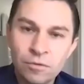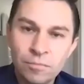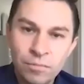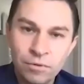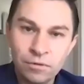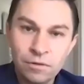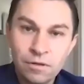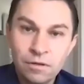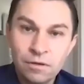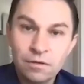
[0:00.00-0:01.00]
older
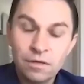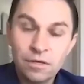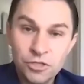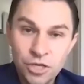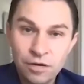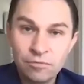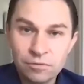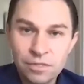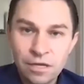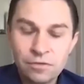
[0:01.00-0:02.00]
people in
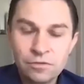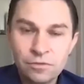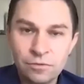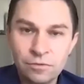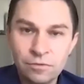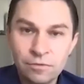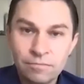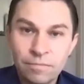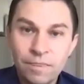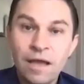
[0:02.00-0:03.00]
general tend to
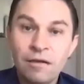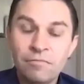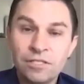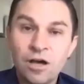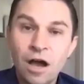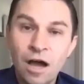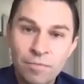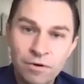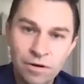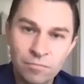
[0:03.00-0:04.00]
have this
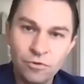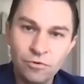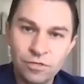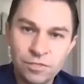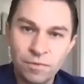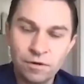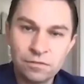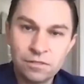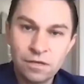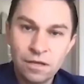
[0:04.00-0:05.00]
hyperimmune
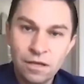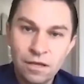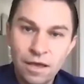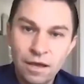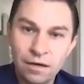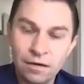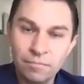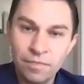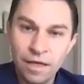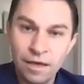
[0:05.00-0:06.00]
response
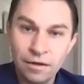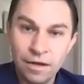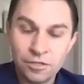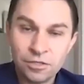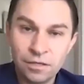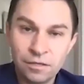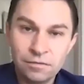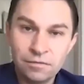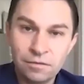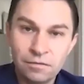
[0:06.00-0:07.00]
um, that actually
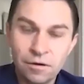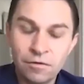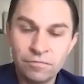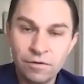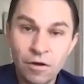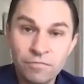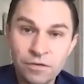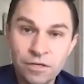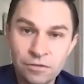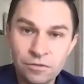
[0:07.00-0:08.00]
of,
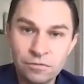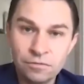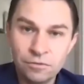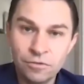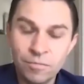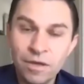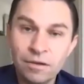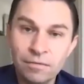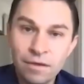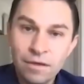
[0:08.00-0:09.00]
often can do, do them
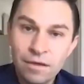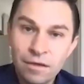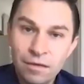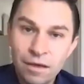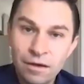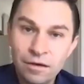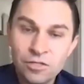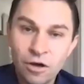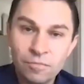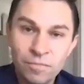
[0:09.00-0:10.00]
in and
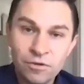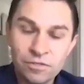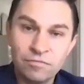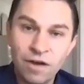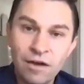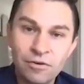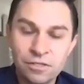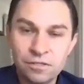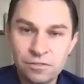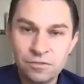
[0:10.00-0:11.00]
it's not because of the
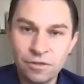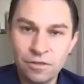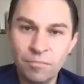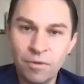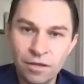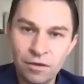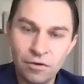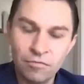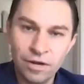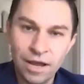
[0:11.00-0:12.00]
virus it's due to the body
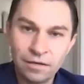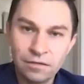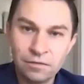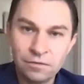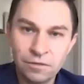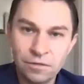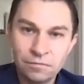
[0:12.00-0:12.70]
overreacting to